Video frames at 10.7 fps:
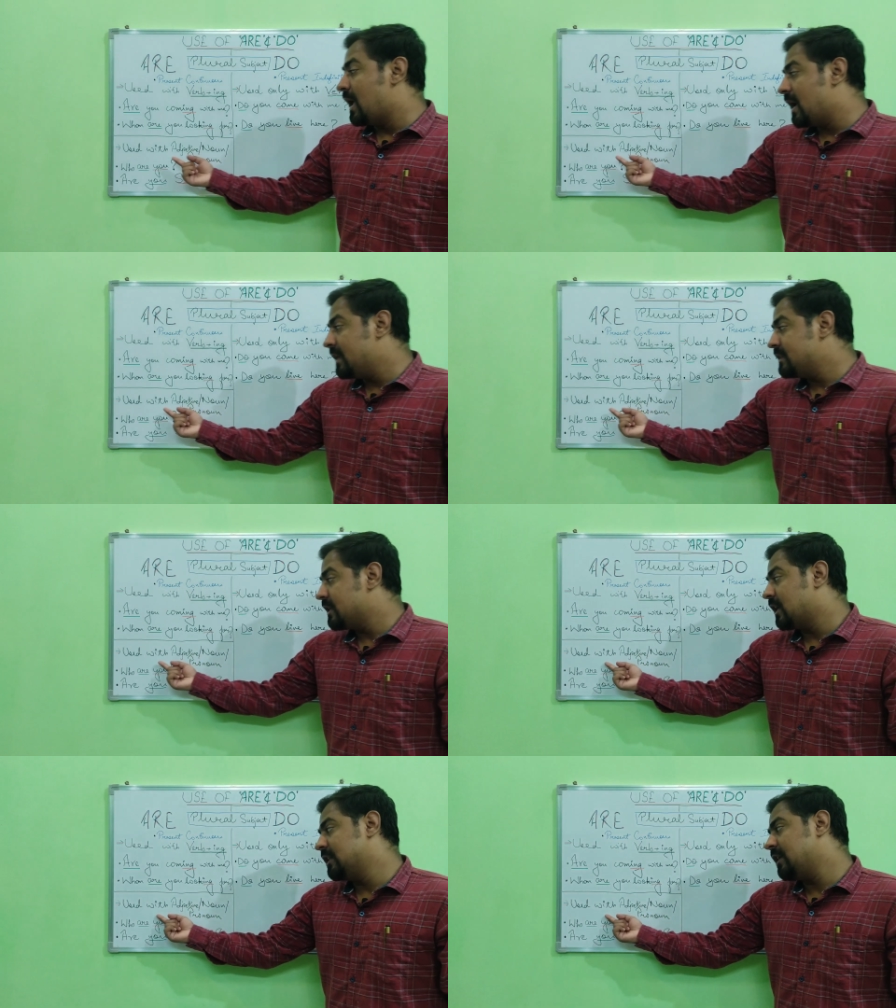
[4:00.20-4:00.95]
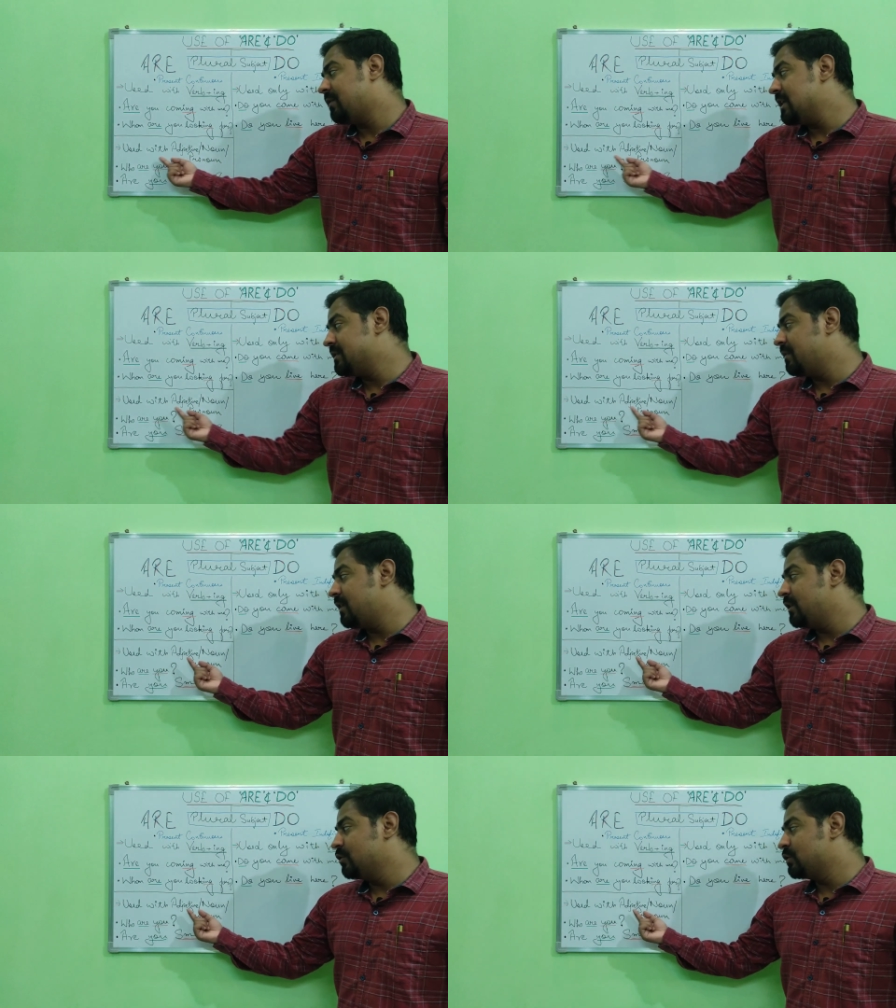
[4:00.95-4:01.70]
and otherwise we
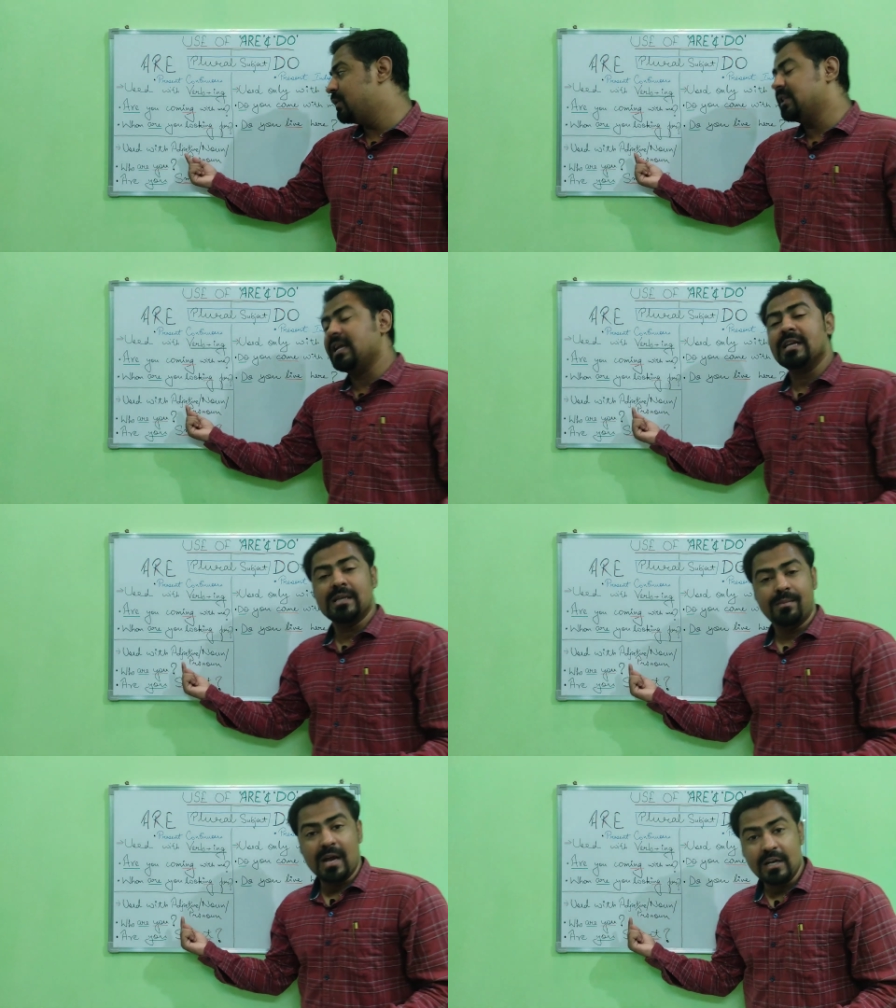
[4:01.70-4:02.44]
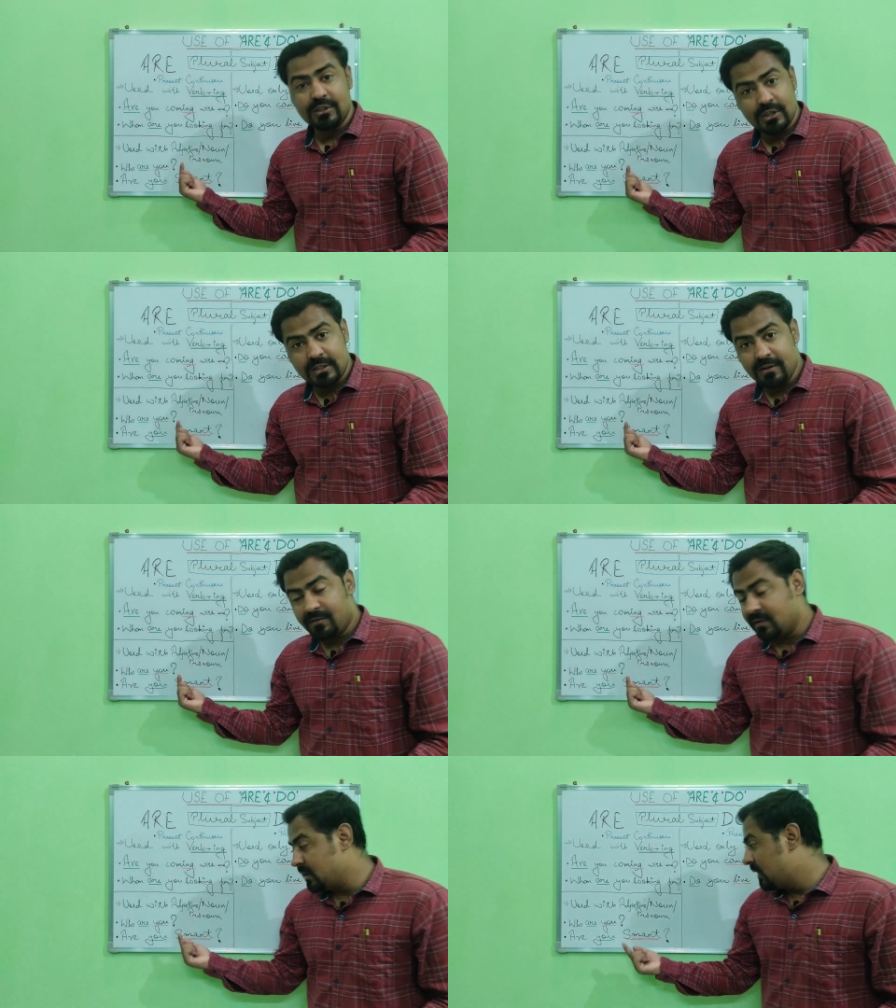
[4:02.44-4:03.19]
will use with some
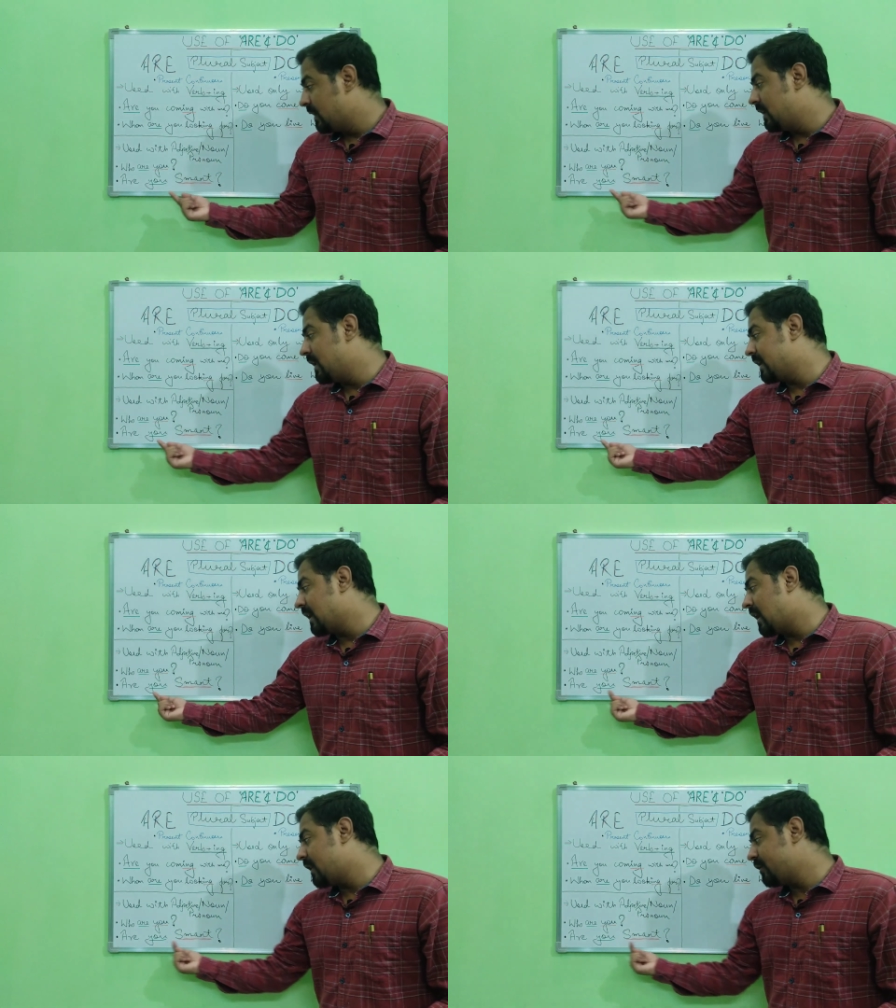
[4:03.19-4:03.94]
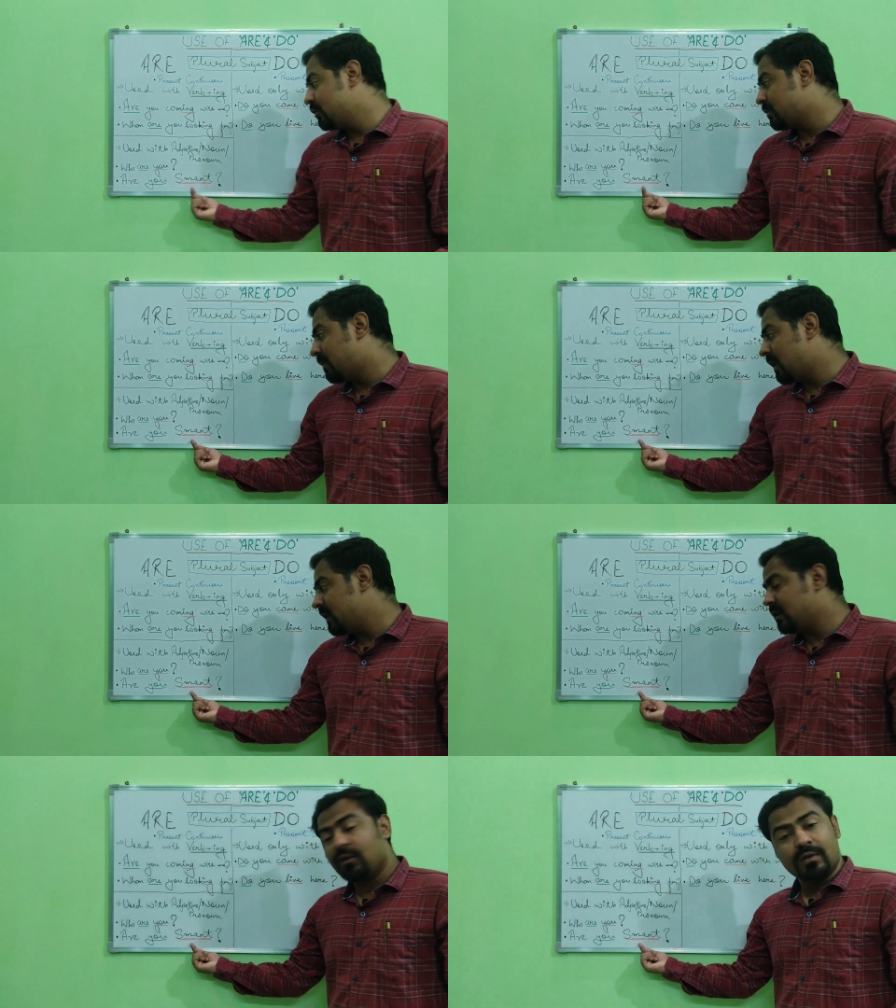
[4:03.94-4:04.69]
adjective like are you
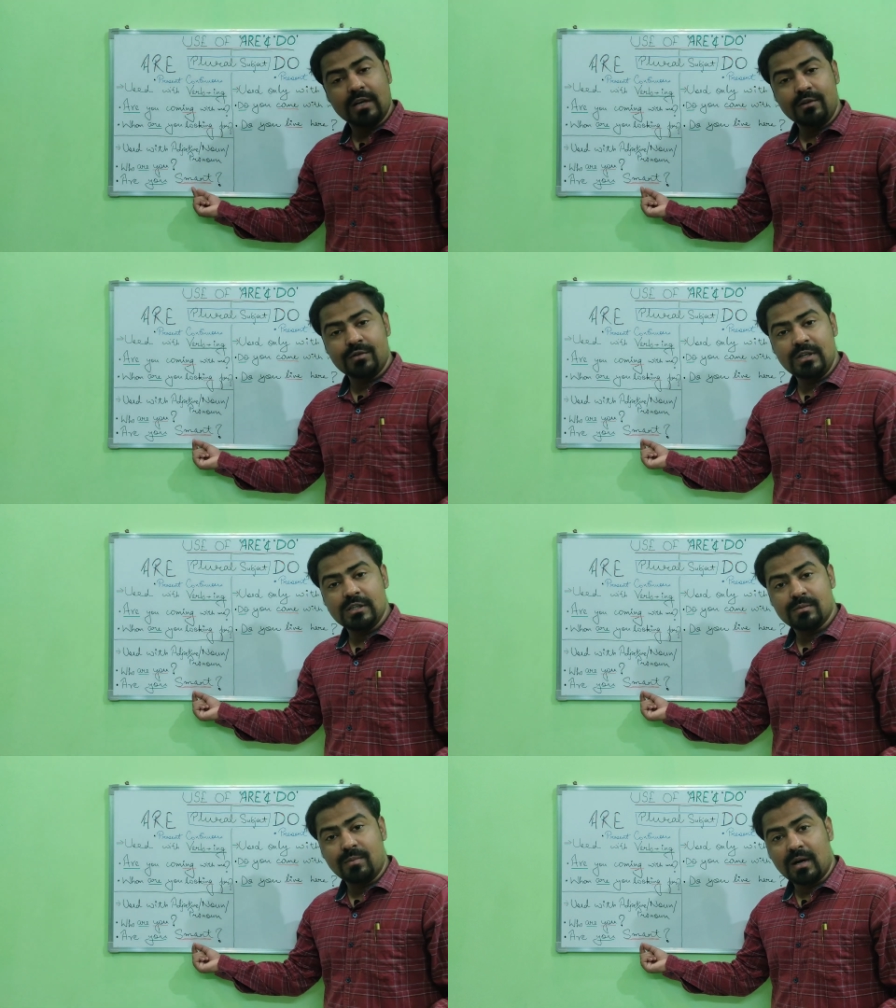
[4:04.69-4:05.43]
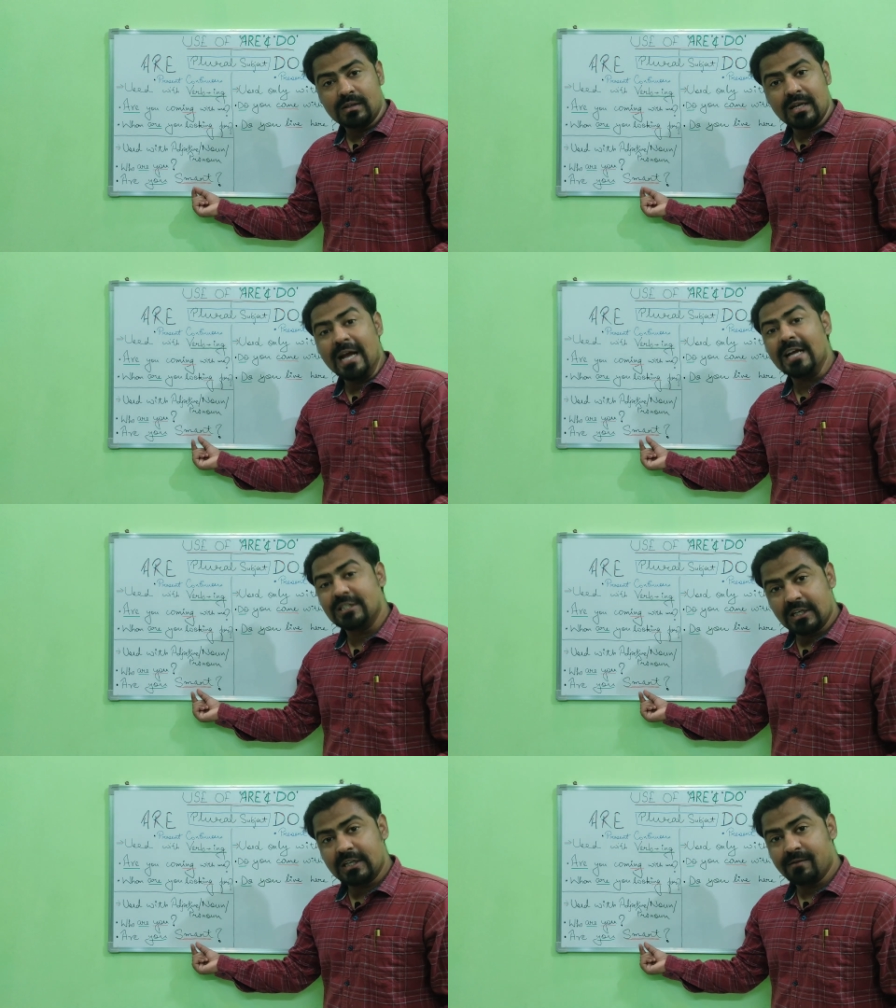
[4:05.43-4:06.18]
smart. Now can you see smart is an
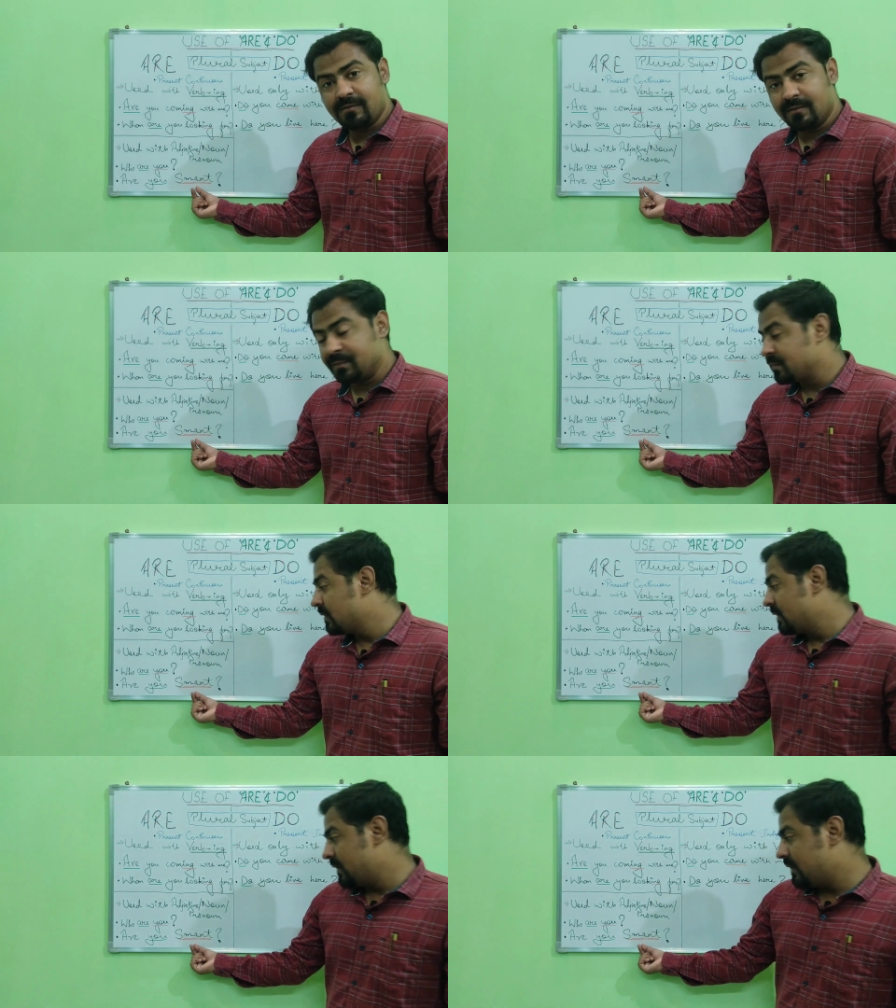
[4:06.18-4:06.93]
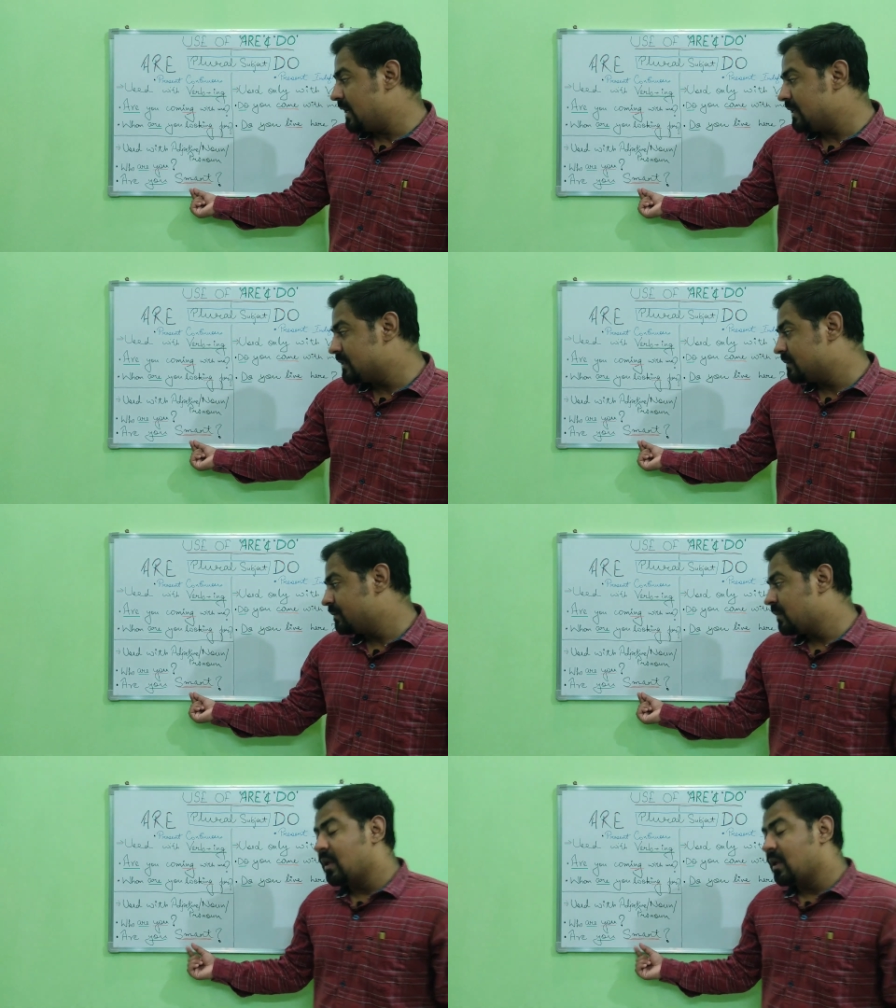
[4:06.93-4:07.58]
adjective? Yes.